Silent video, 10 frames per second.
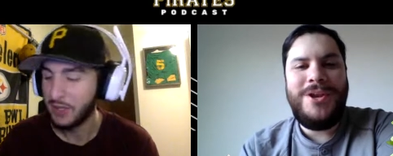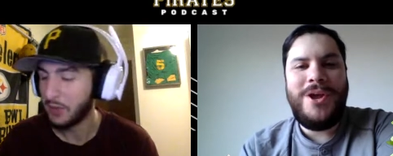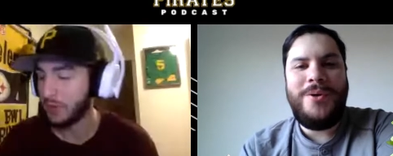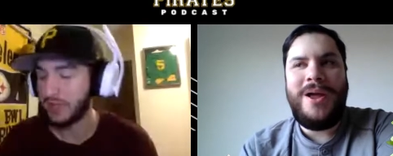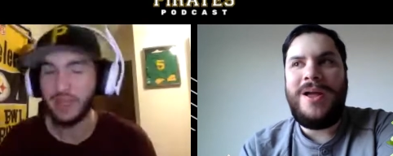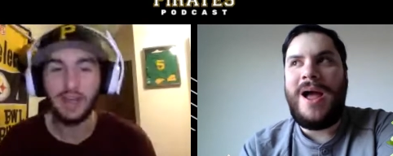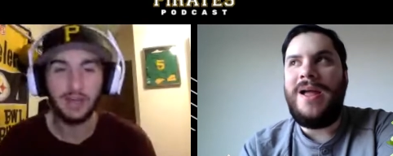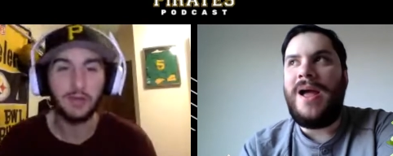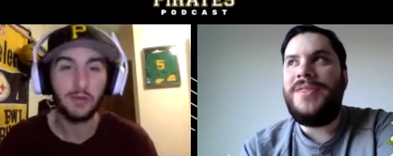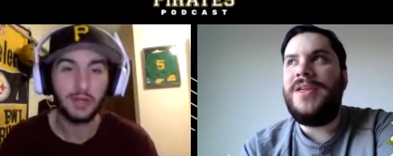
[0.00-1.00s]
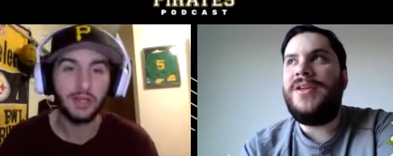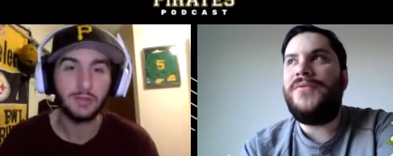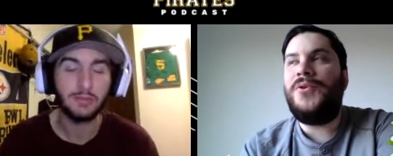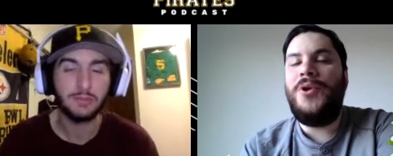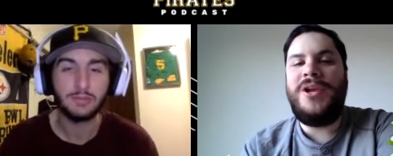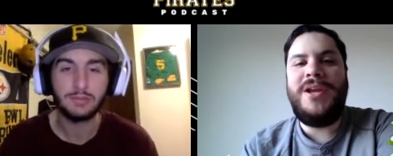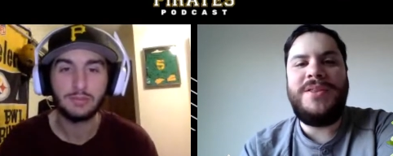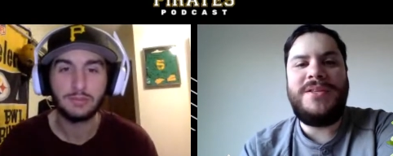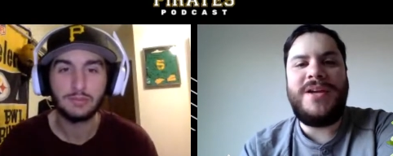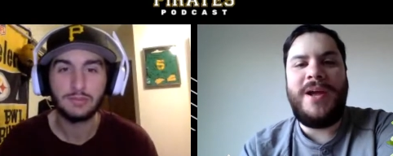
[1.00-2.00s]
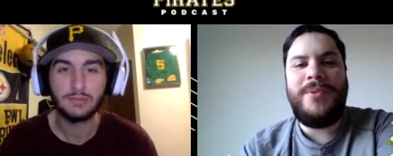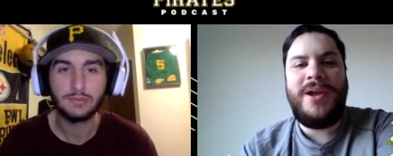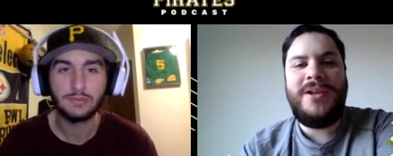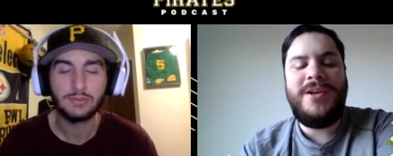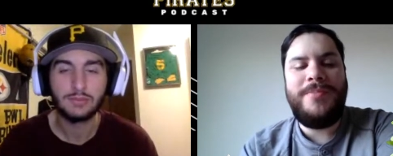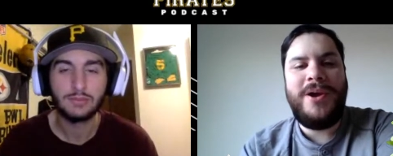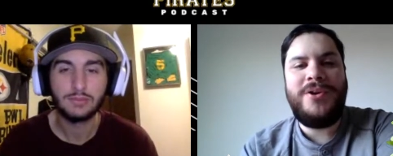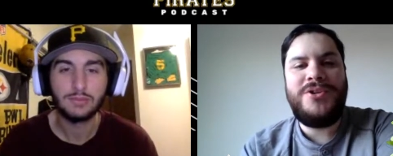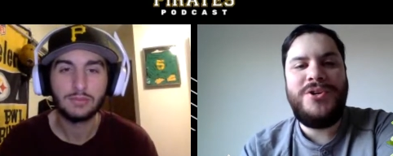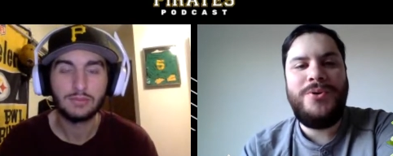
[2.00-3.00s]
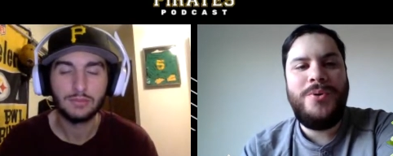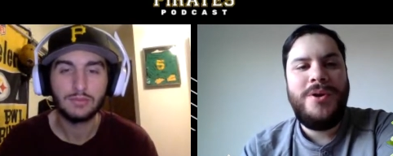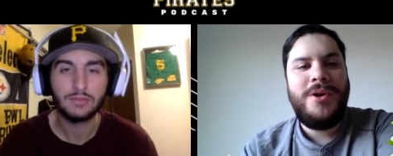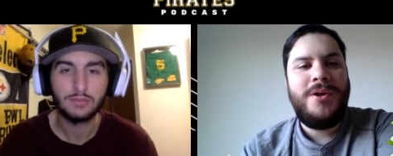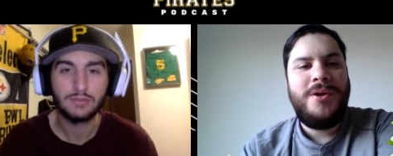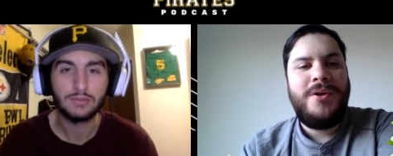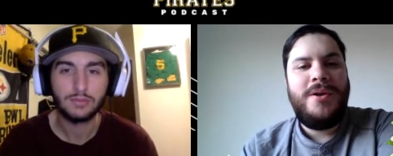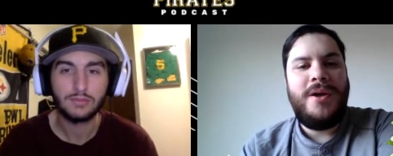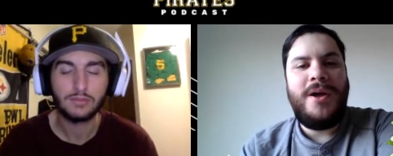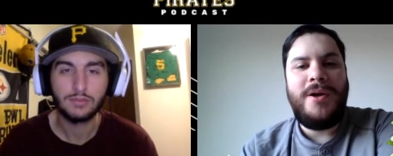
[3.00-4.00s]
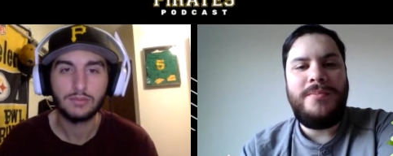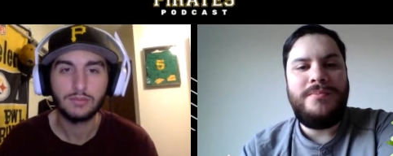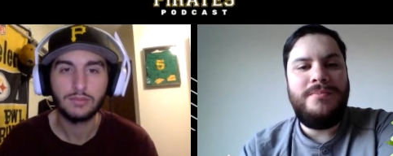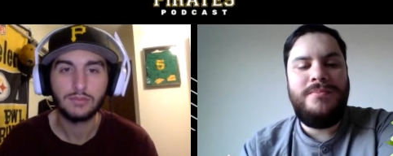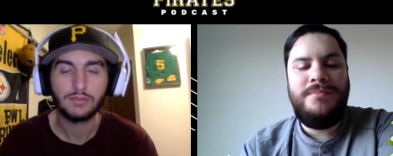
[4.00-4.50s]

Speaker 1: you know, I, I think if you're looking at the timeline compared to, um,